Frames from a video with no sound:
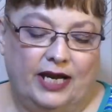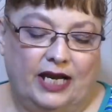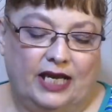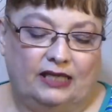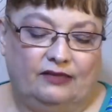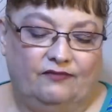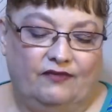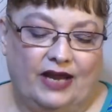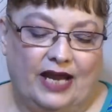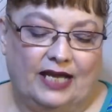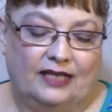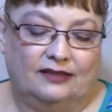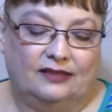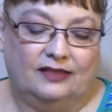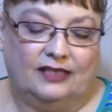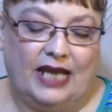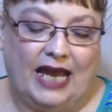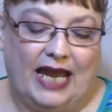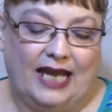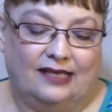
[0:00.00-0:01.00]

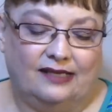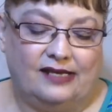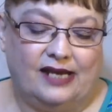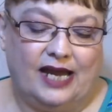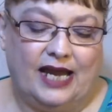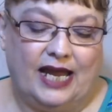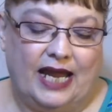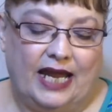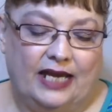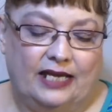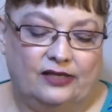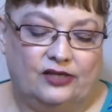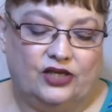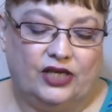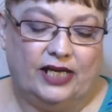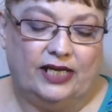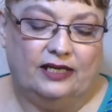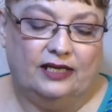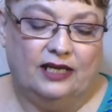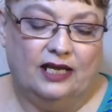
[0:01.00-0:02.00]
Advanced
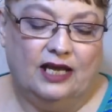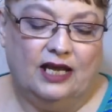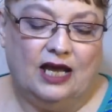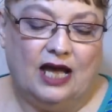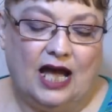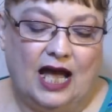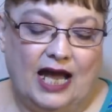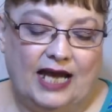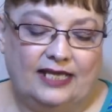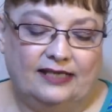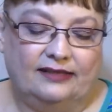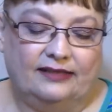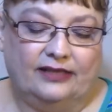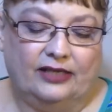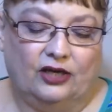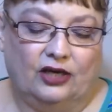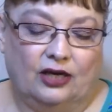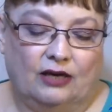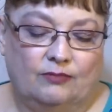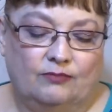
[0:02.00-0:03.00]
Anti-Aging Eye
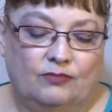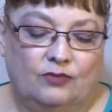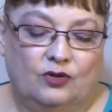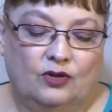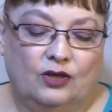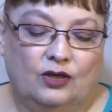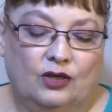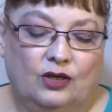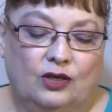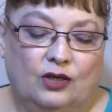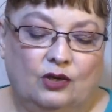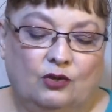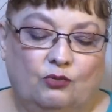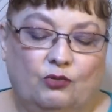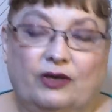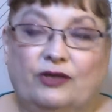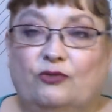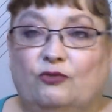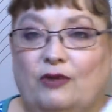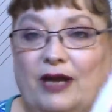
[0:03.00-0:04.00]
Serum
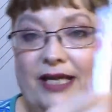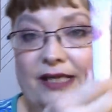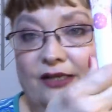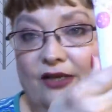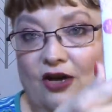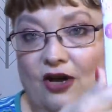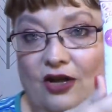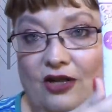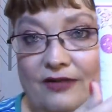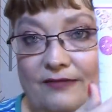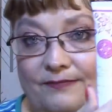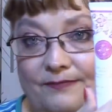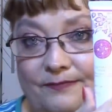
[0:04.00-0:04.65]
with Retinol.